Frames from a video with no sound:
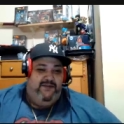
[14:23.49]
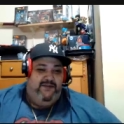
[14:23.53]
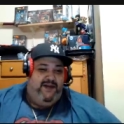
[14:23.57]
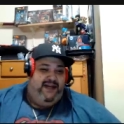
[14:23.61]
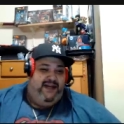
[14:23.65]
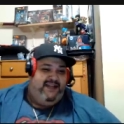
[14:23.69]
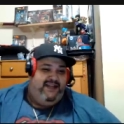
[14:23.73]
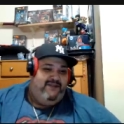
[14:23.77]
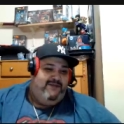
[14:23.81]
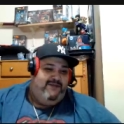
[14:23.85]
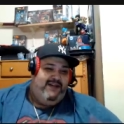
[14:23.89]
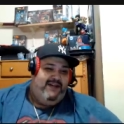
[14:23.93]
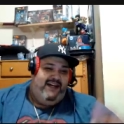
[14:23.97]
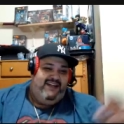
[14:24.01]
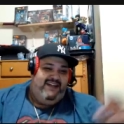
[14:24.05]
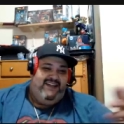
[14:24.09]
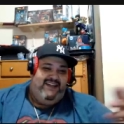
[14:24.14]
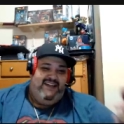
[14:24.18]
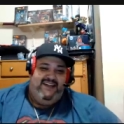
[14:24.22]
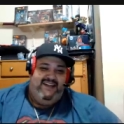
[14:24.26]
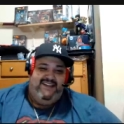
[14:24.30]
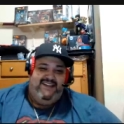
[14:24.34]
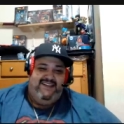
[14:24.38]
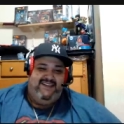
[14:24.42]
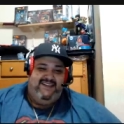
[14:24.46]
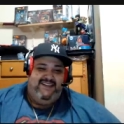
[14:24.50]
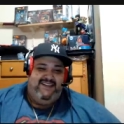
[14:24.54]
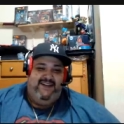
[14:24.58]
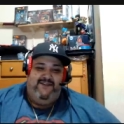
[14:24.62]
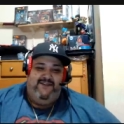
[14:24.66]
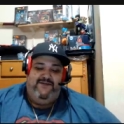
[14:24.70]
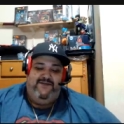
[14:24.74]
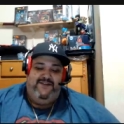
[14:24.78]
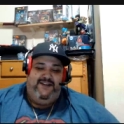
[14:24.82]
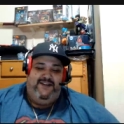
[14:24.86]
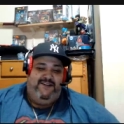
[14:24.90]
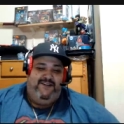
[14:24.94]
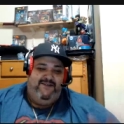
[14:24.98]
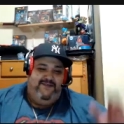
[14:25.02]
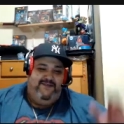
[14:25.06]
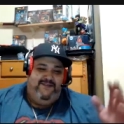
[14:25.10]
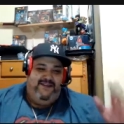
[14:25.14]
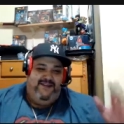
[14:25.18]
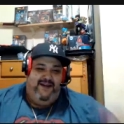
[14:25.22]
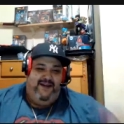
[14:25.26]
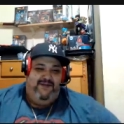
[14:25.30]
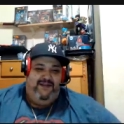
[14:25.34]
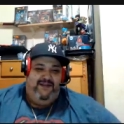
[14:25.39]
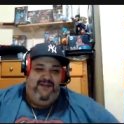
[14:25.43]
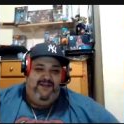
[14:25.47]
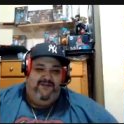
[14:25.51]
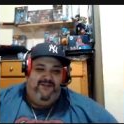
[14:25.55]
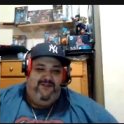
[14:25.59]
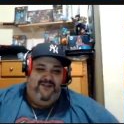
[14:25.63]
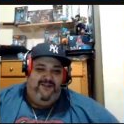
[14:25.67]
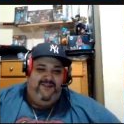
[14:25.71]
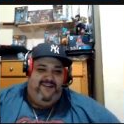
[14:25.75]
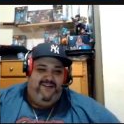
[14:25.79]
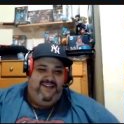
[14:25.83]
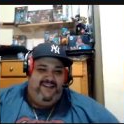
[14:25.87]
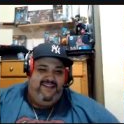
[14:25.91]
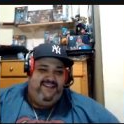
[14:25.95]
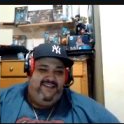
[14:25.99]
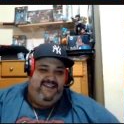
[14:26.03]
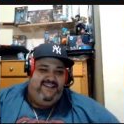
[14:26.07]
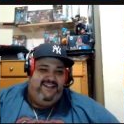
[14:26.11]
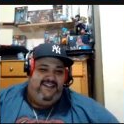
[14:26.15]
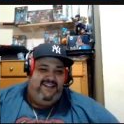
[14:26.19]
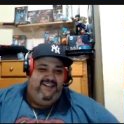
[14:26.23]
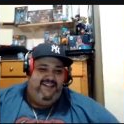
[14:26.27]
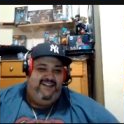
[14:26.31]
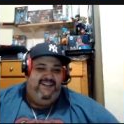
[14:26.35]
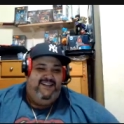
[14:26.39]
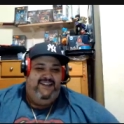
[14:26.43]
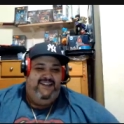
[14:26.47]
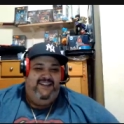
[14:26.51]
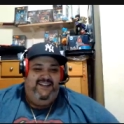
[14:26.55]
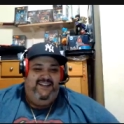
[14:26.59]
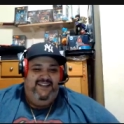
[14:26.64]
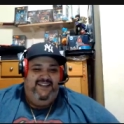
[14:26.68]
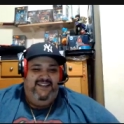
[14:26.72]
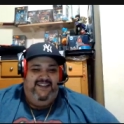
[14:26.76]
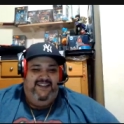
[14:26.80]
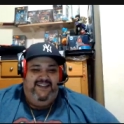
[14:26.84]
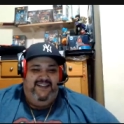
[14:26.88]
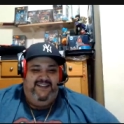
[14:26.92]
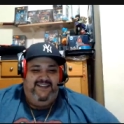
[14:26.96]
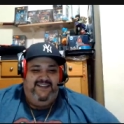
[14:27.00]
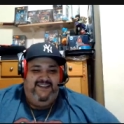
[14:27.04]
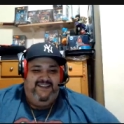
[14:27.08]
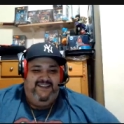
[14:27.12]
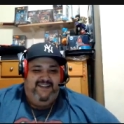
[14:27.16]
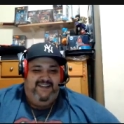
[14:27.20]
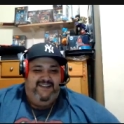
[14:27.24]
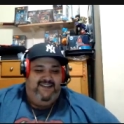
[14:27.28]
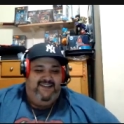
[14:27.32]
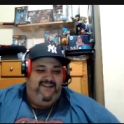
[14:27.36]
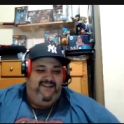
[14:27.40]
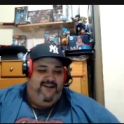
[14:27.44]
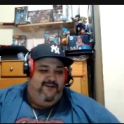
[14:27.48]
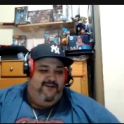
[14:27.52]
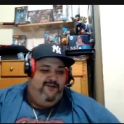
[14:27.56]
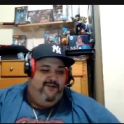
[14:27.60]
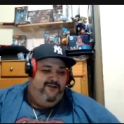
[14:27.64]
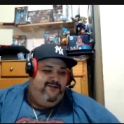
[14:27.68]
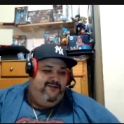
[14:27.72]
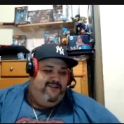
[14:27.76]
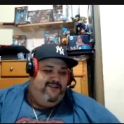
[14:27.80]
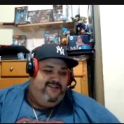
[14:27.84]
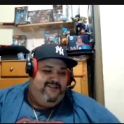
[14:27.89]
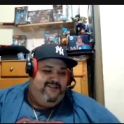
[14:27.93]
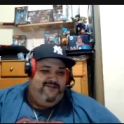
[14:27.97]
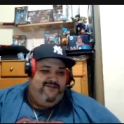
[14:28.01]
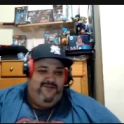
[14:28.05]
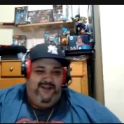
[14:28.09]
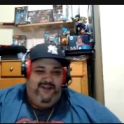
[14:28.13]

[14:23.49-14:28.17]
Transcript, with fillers: We got kids and stuff. You know, comic floor, he's good you could just go home and drink.